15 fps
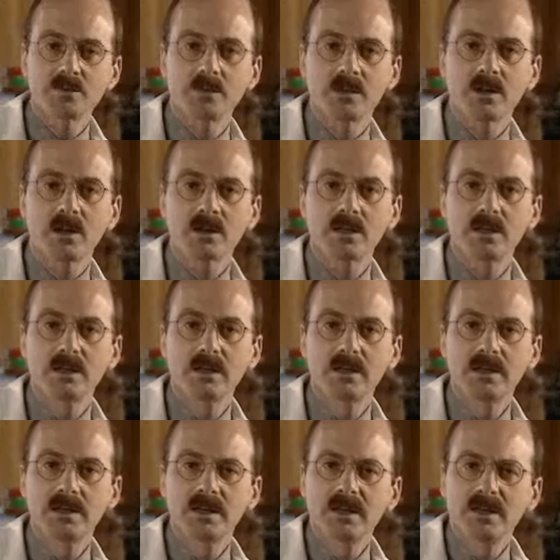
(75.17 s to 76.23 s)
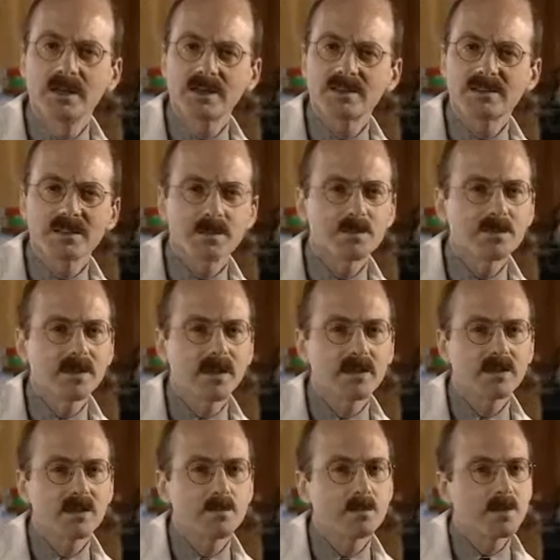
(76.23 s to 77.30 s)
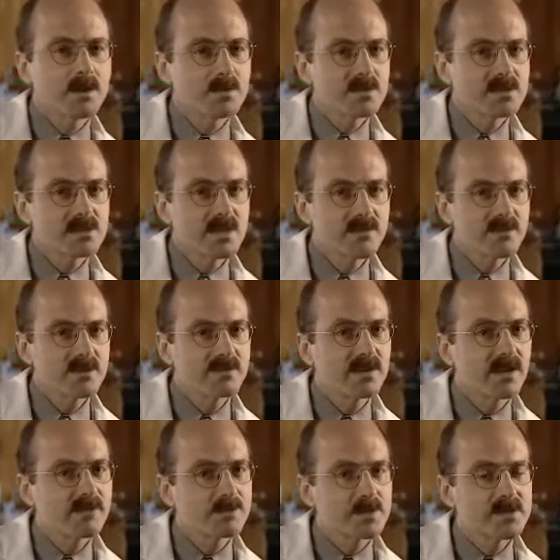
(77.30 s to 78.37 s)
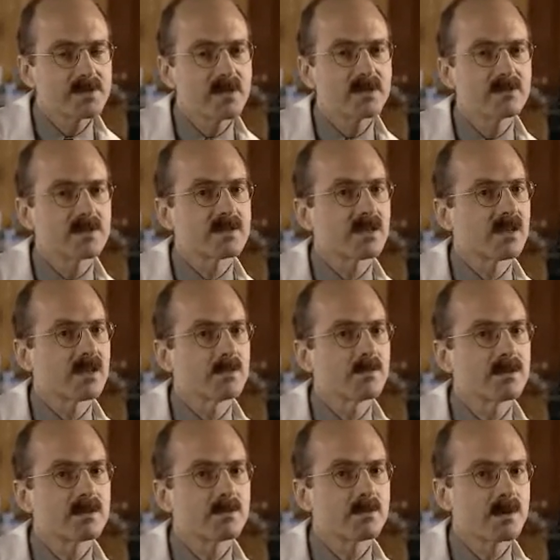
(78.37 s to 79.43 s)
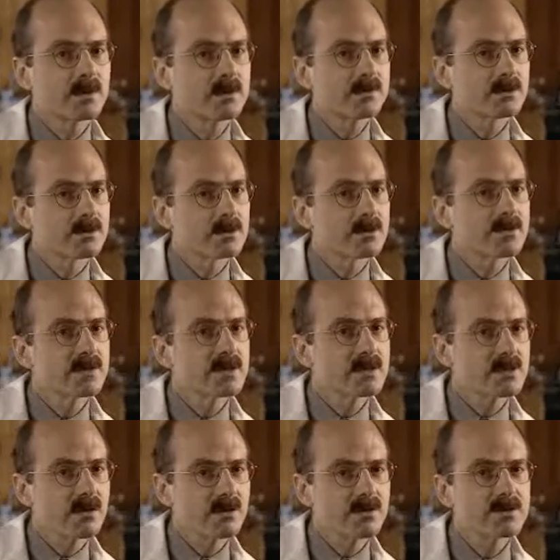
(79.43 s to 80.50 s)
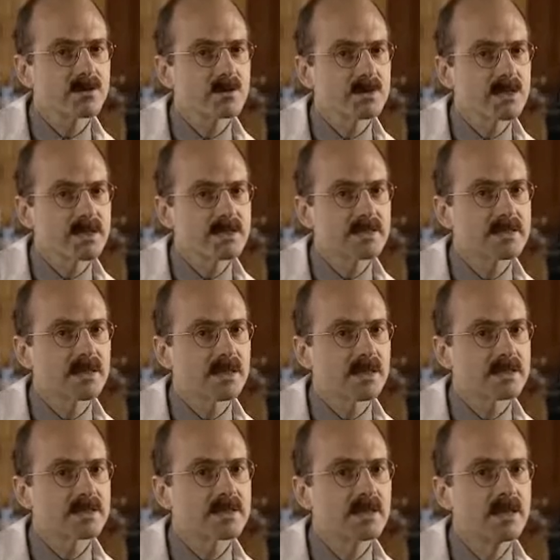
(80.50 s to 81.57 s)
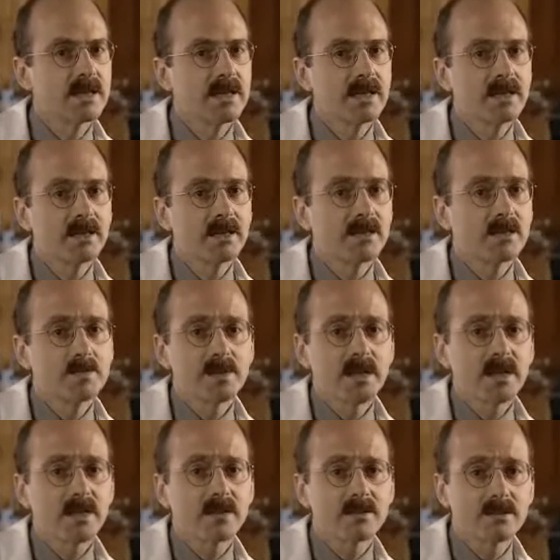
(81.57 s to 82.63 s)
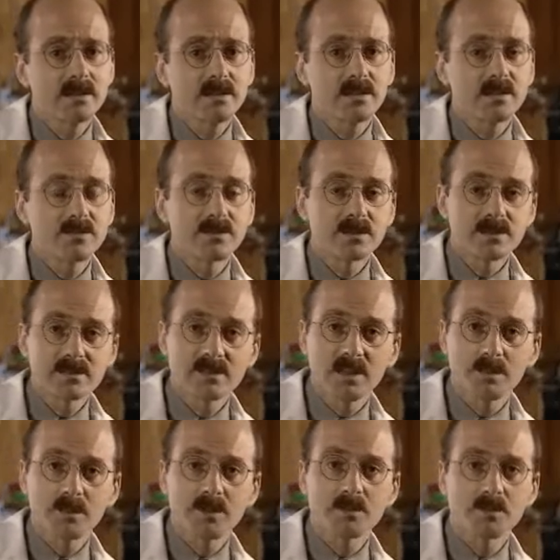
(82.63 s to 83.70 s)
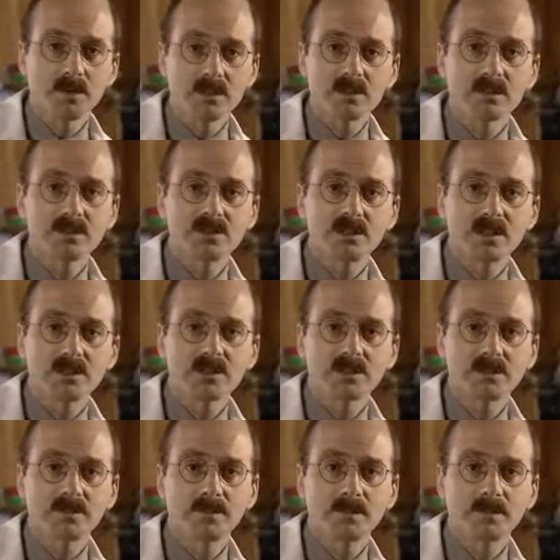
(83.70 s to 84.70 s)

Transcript: block, except that about 75% of the time the buccal nerve is also anesthetized, eliminating the need for a separate buccal injection.